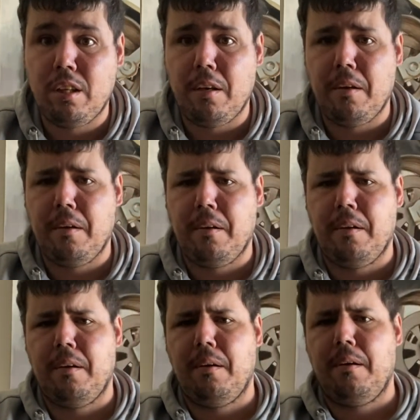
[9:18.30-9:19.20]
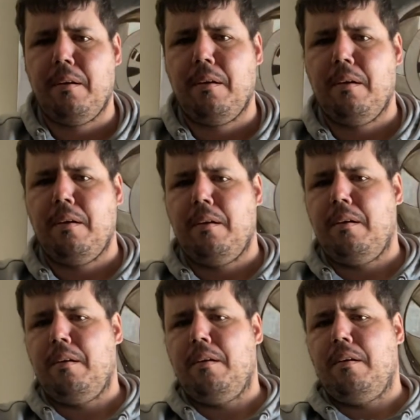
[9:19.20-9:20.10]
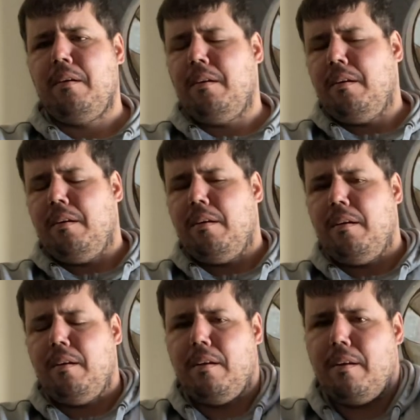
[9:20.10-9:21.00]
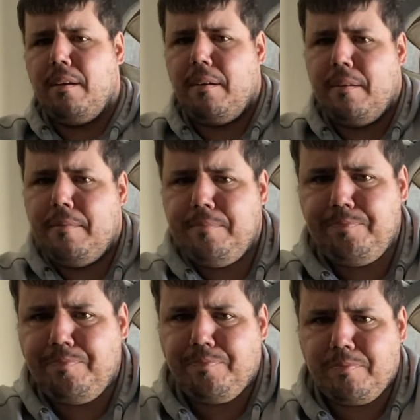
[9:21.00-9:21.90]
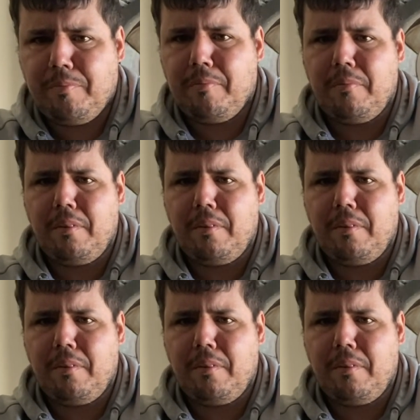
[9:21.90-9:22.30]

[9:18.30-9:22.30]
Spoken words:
Nobody speaks.